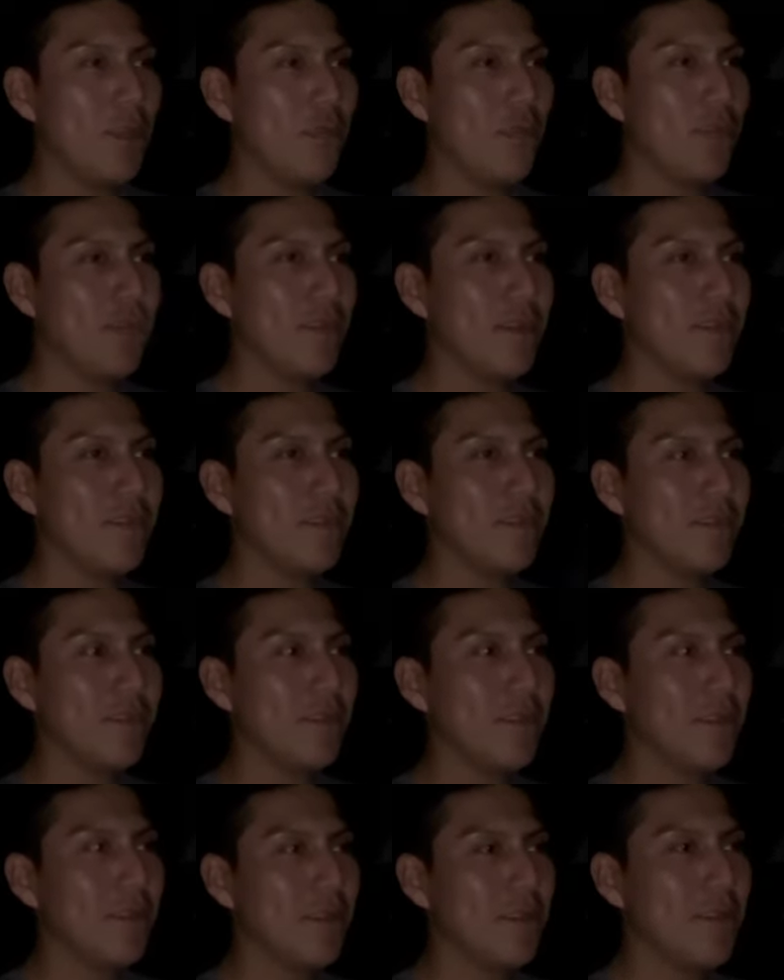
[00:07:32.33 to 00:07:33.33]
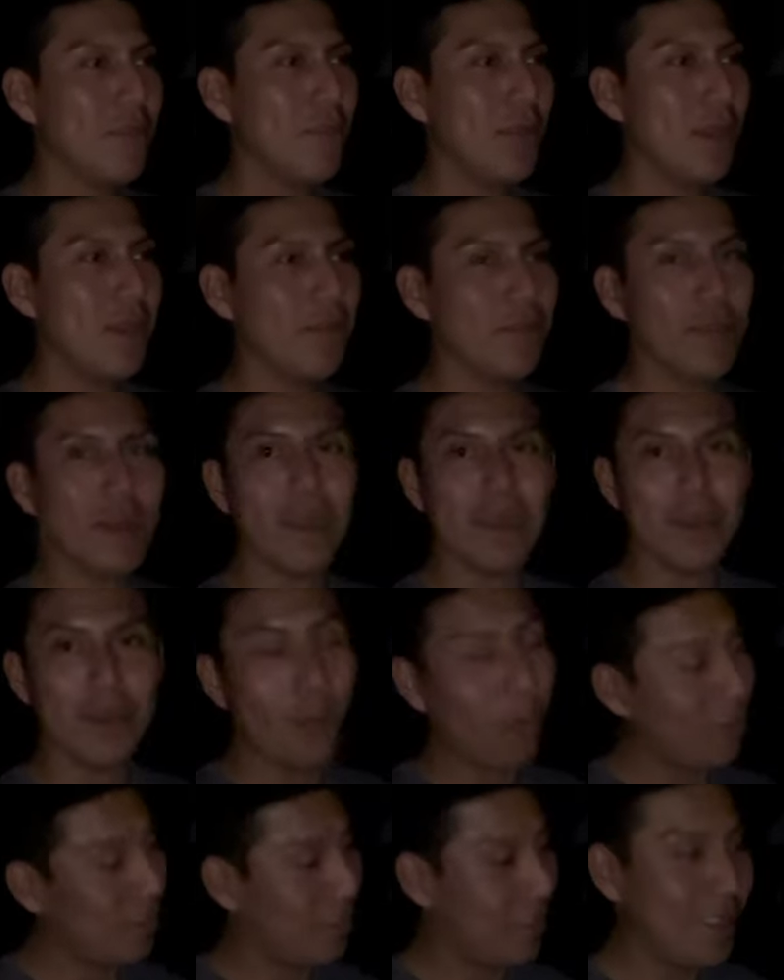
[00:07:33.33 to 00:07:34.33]
because we have like all
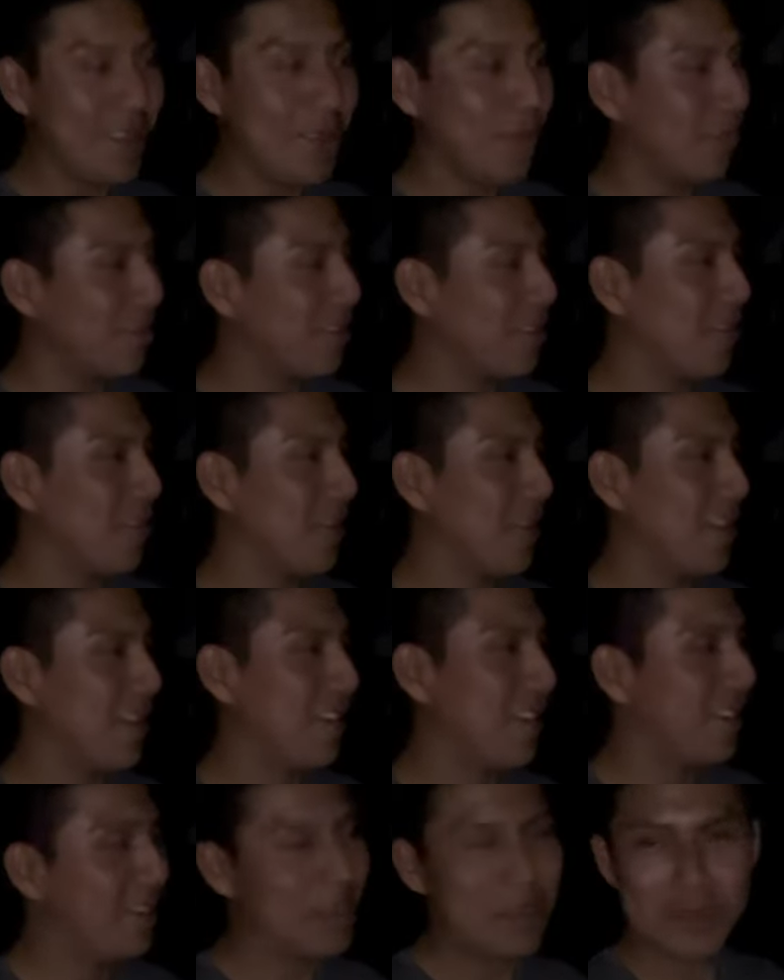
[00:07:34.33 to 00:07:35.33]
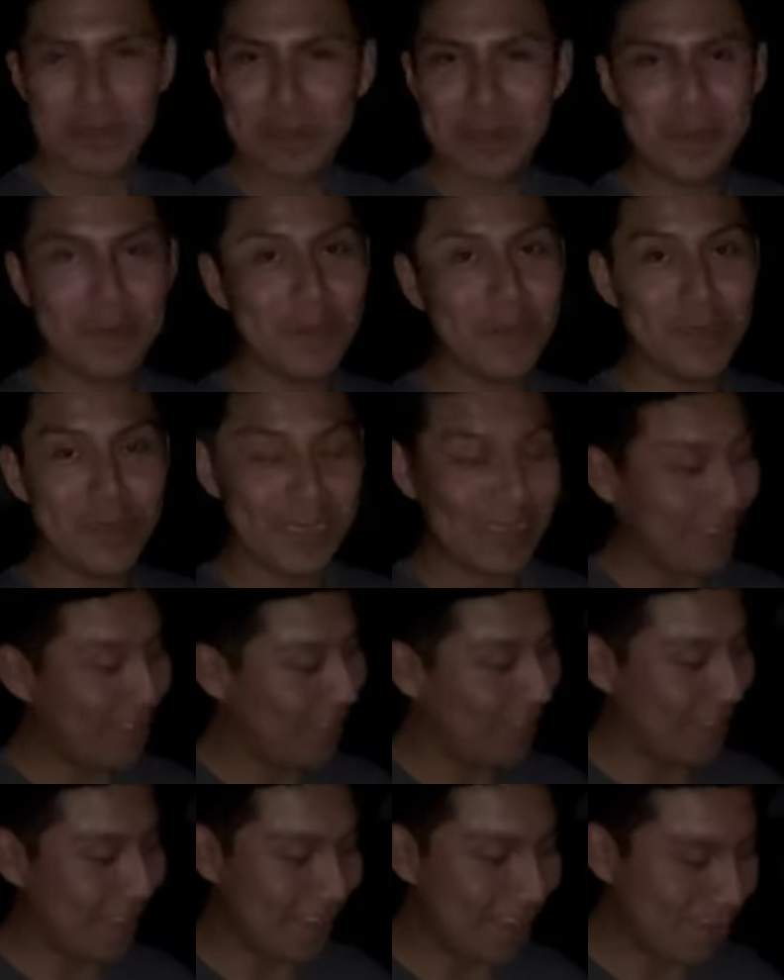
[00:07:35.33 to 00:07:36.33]
the details on it. Yeah, true. Literally
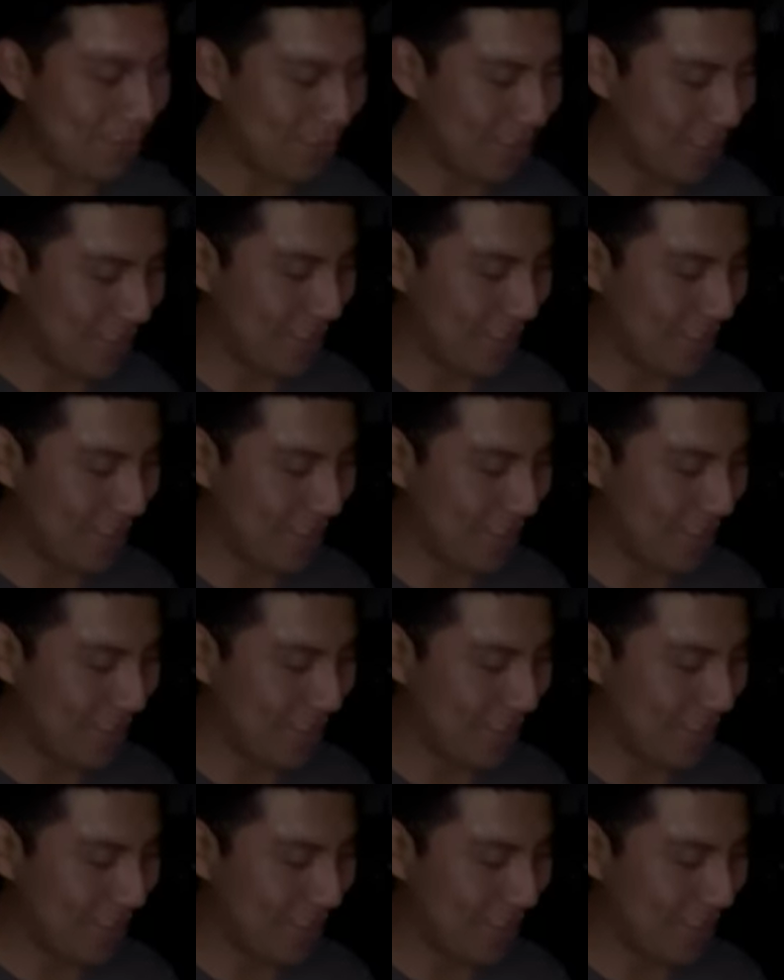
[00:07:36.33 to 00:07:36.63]
everything.